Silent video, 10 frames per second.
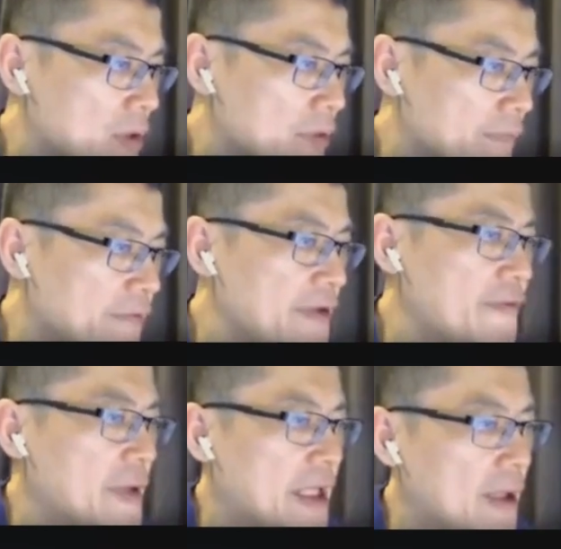First,
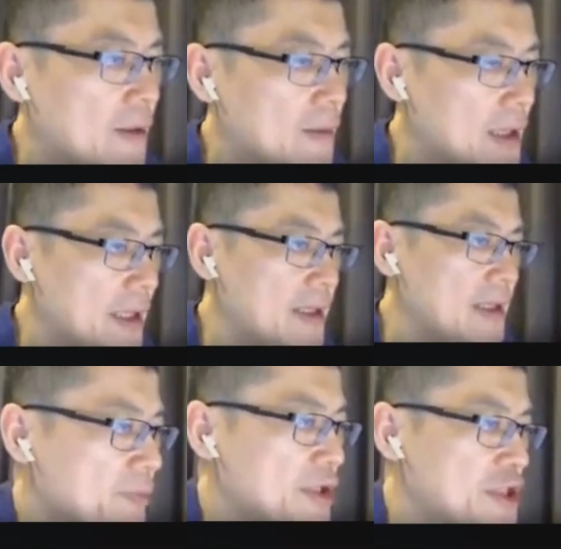we calculate
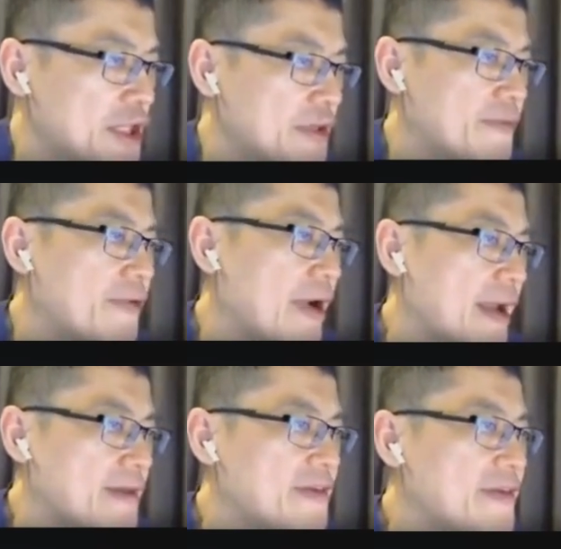the purchase
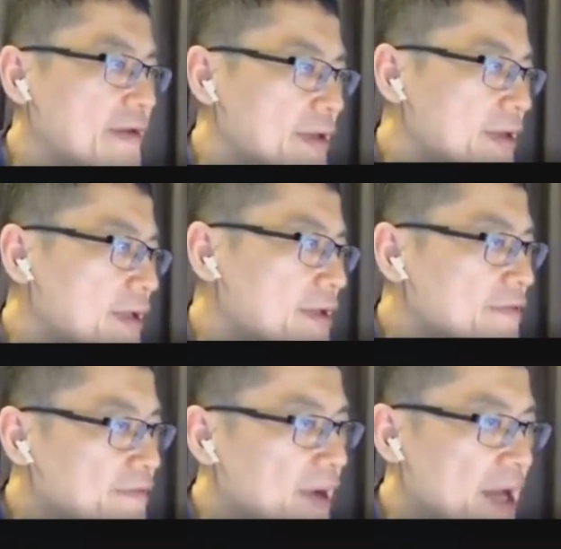price
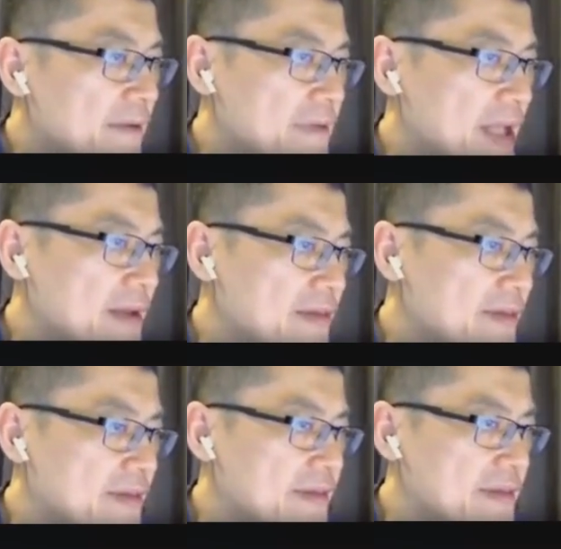5
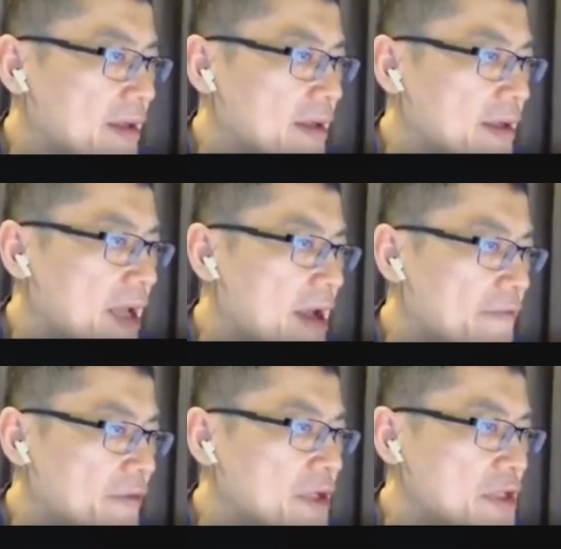days
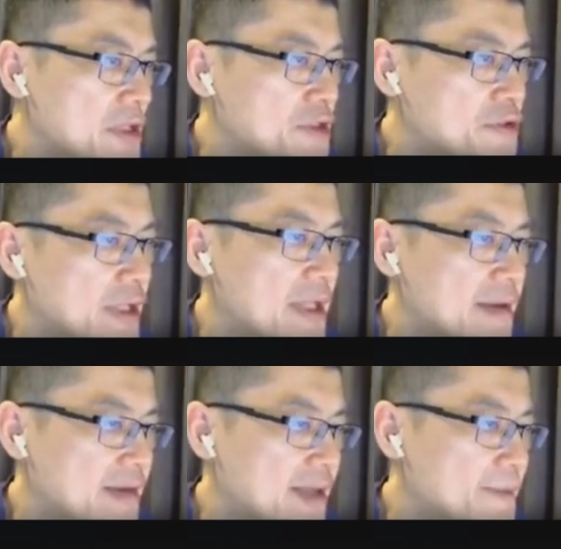after the trade
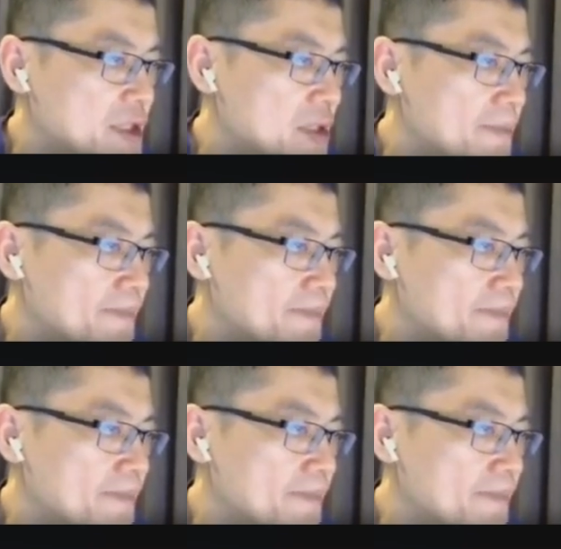inception.